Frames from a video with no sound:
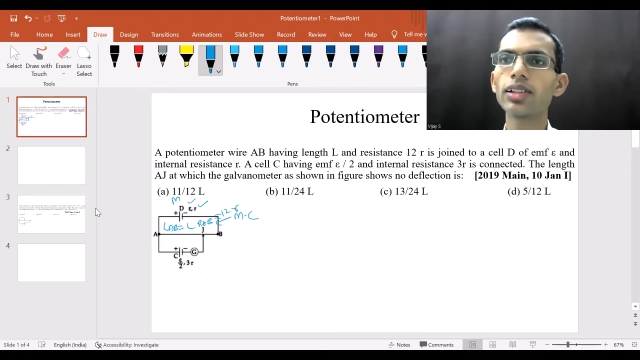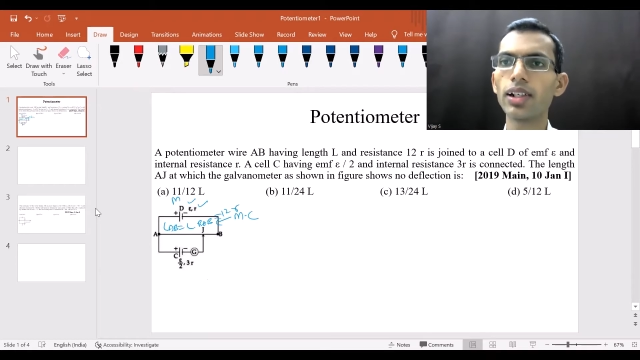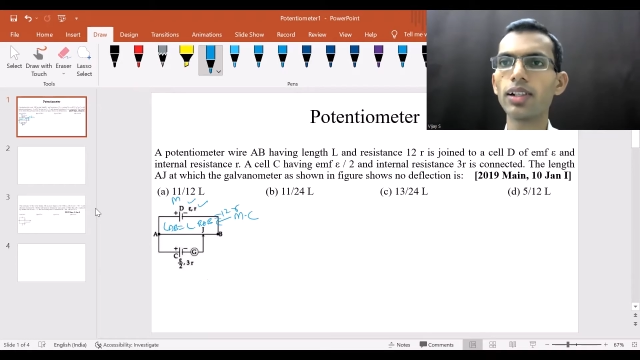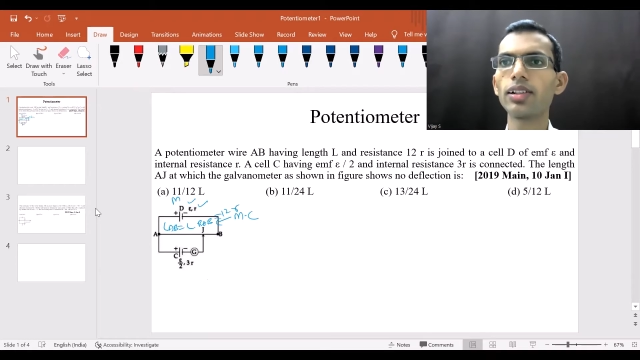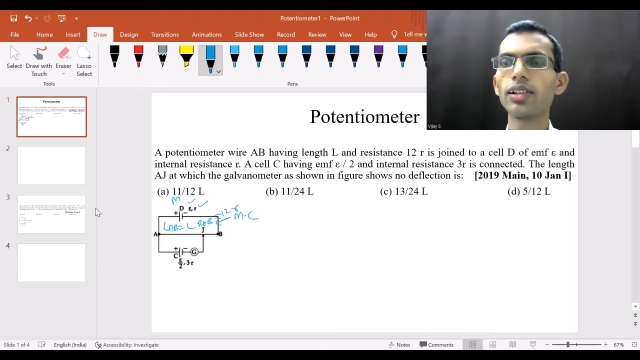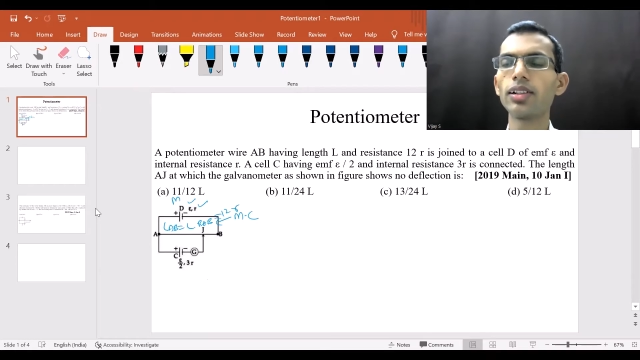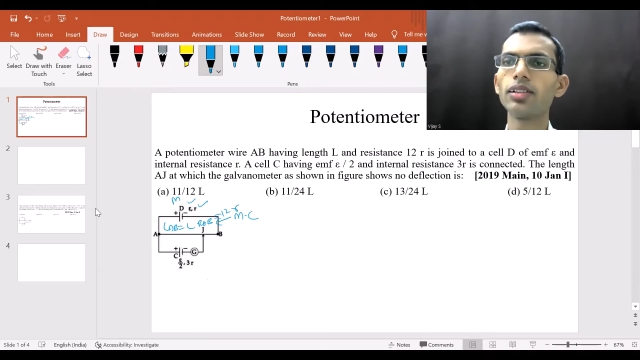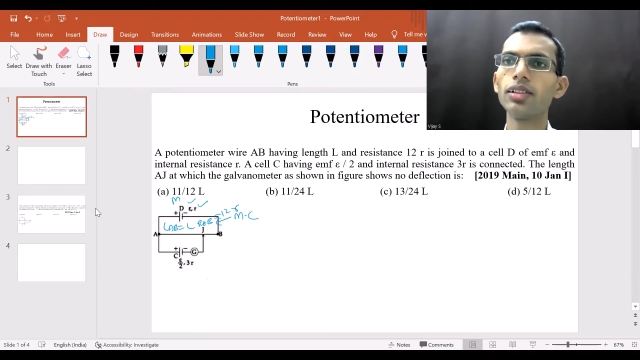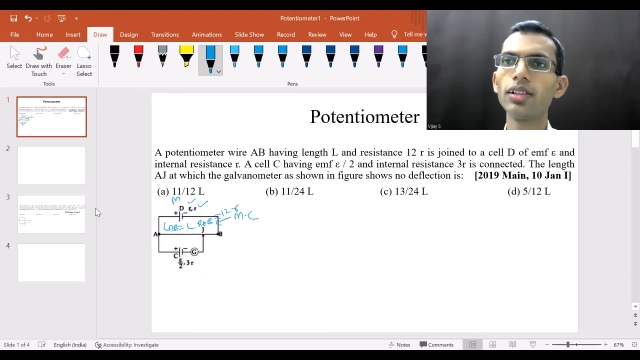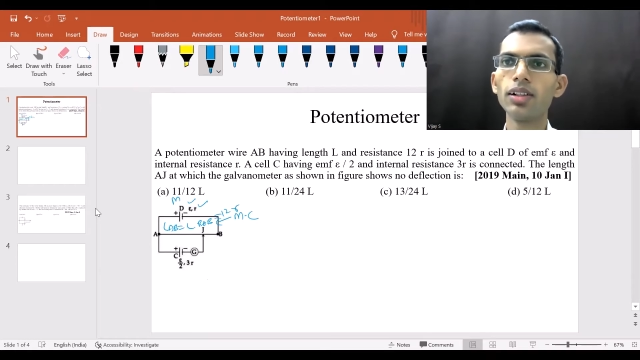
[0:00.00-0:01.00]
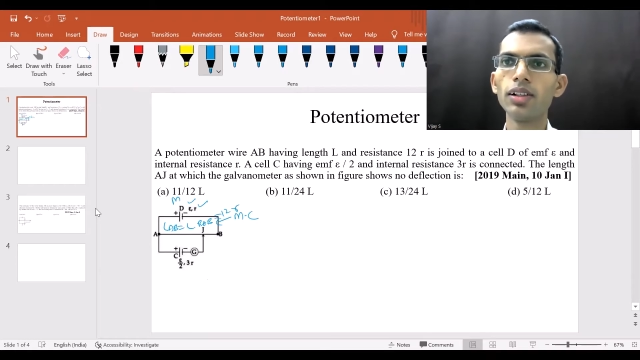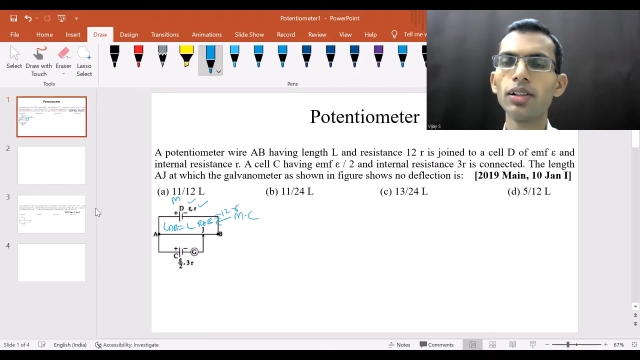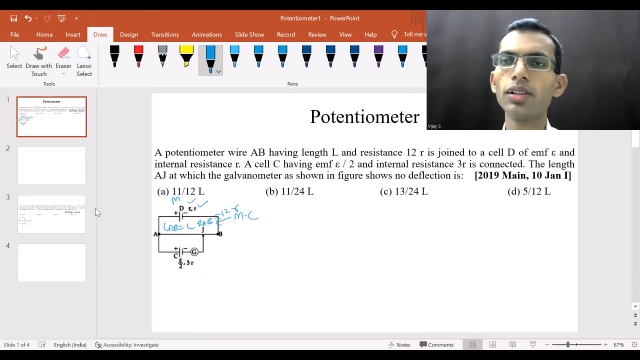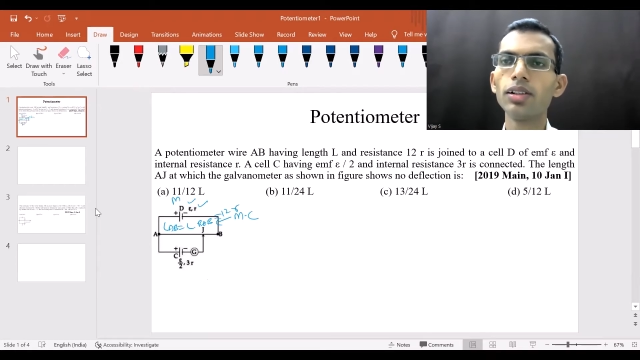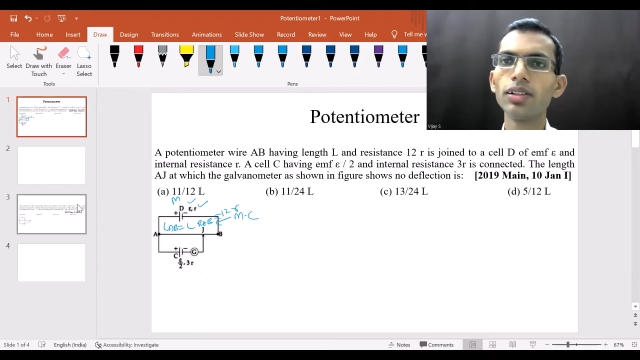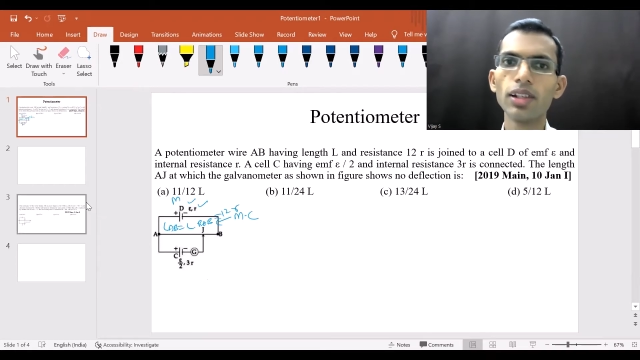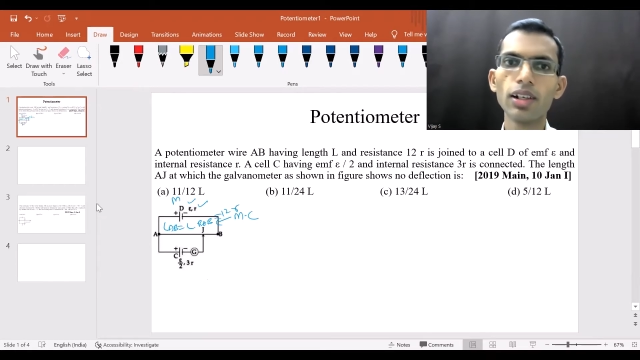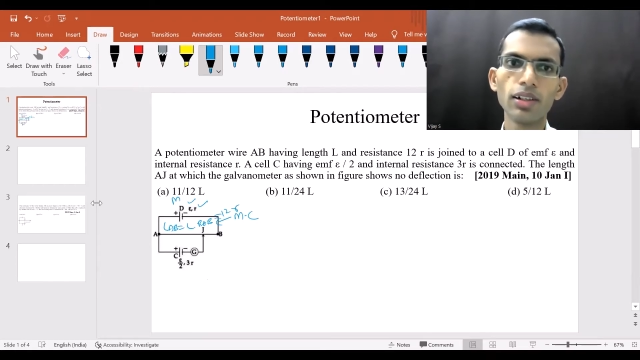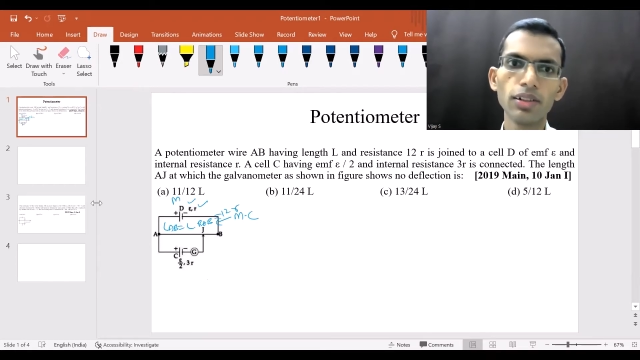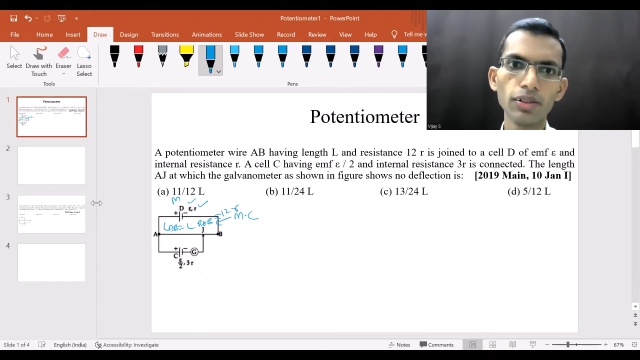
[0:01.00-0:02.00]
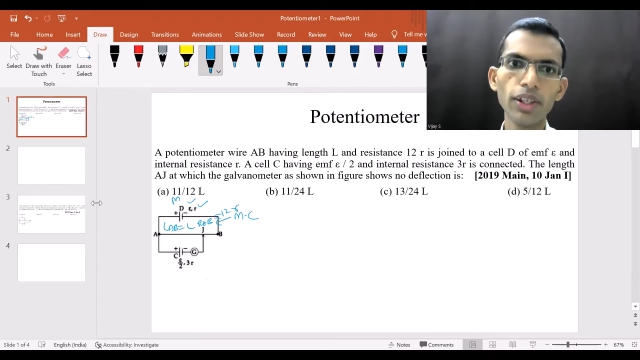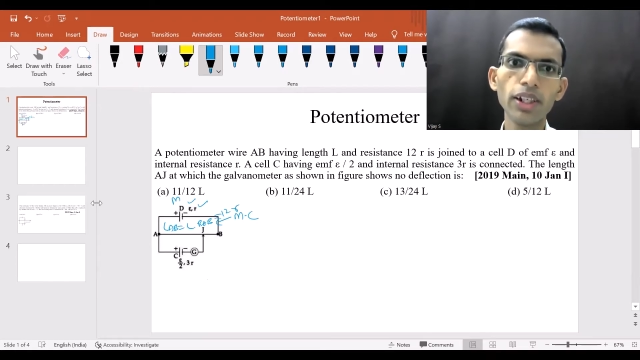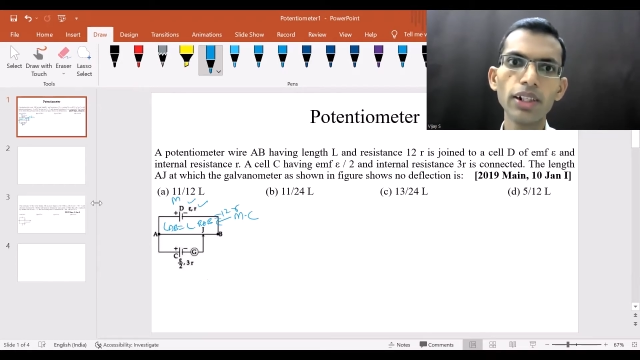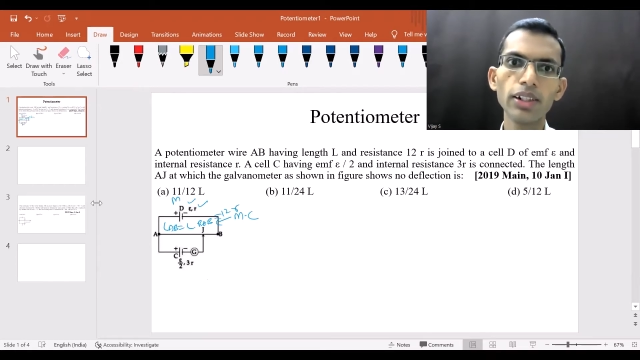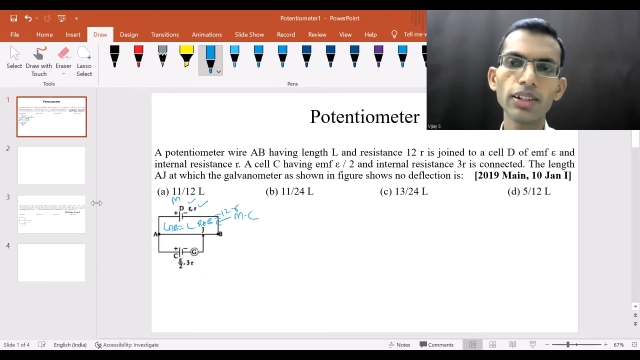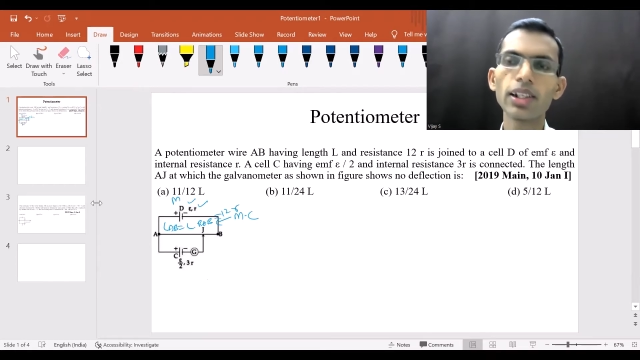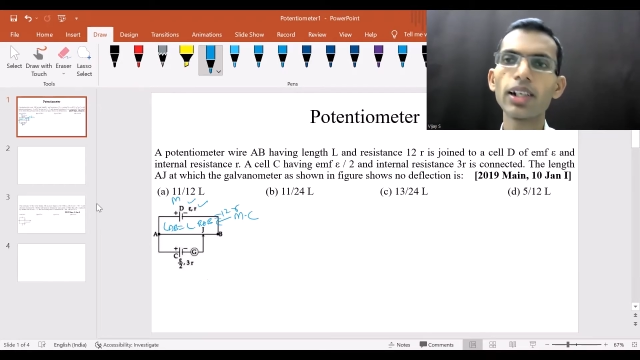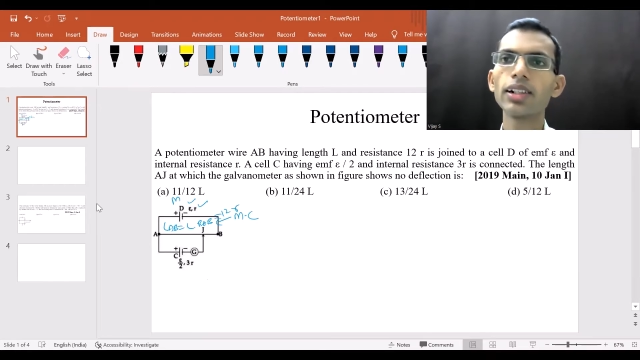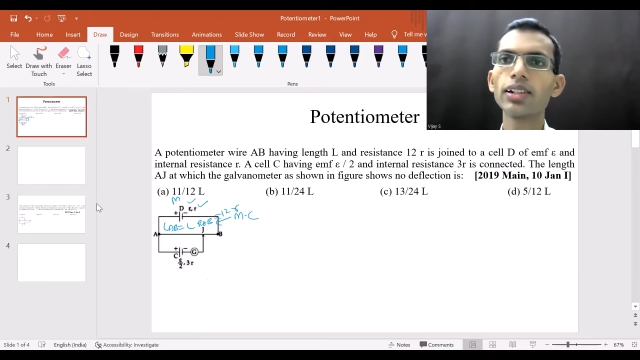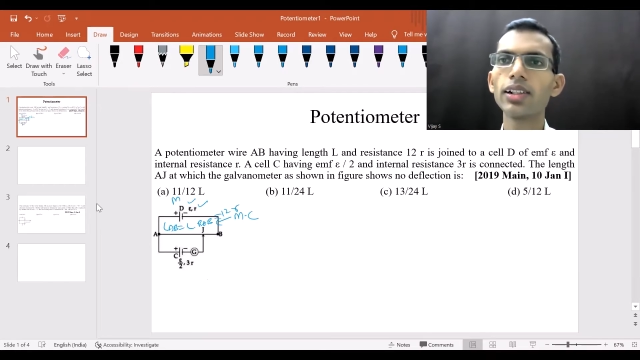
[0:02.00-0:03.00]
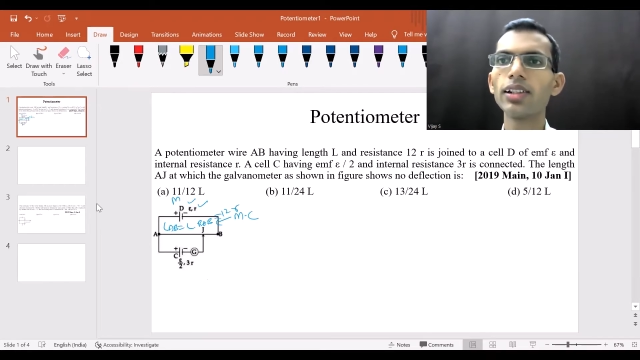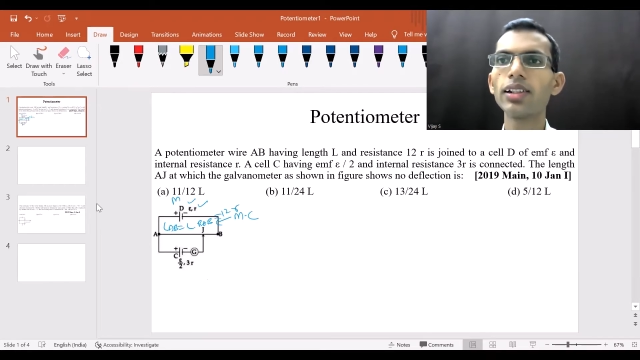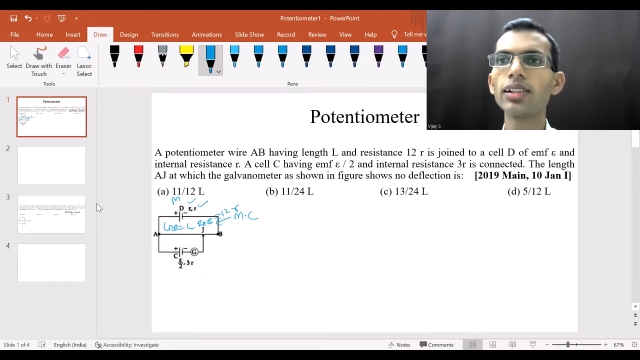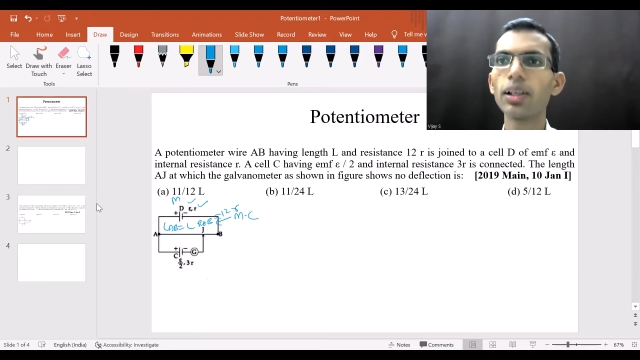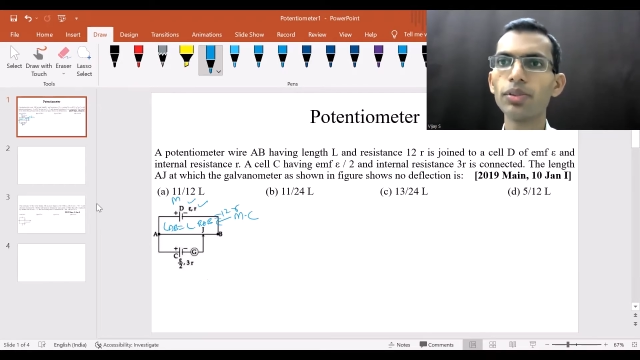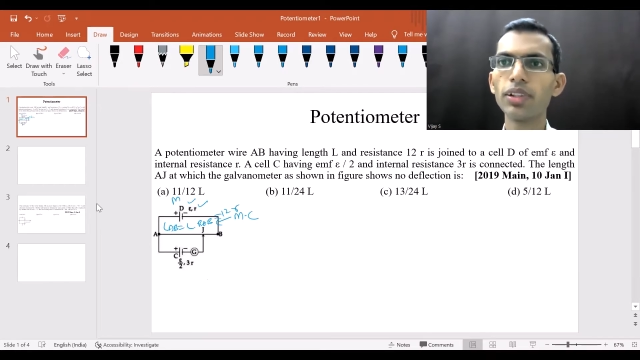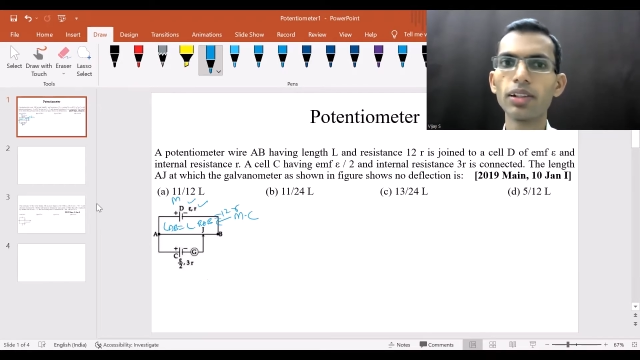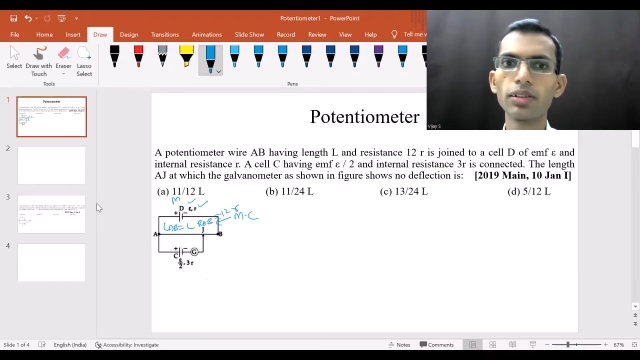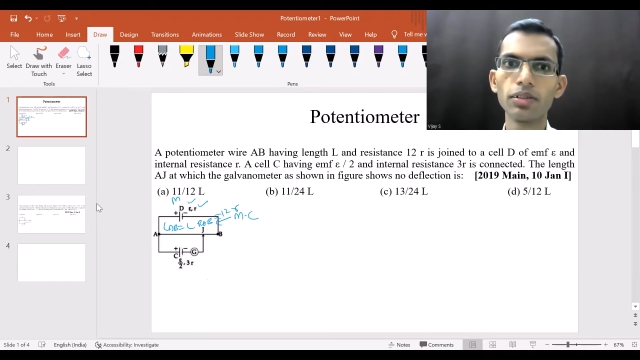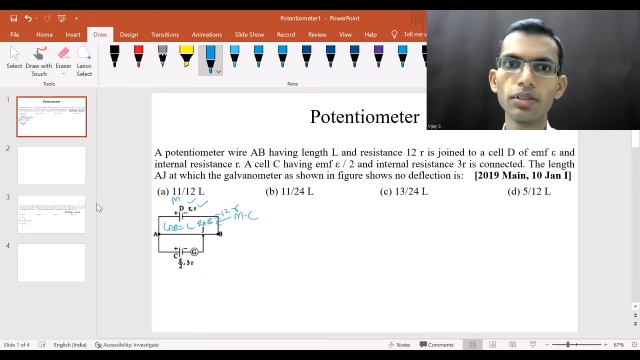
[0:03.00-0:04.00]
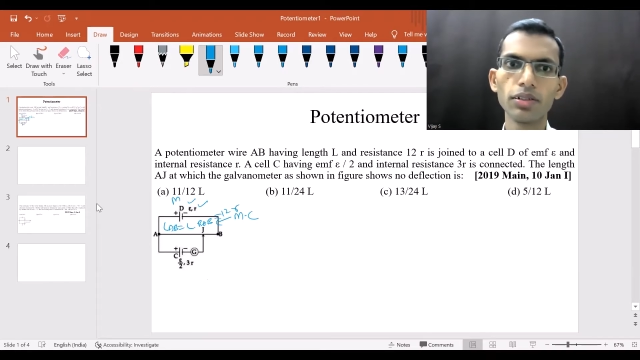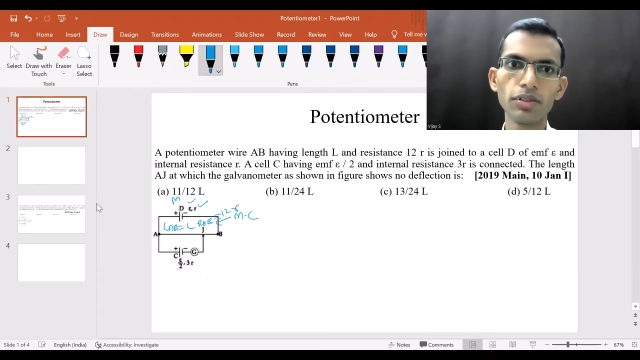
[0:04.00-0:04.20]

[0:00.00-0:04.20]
is connected. Yeah. Where it is connected? In the sub-circuit.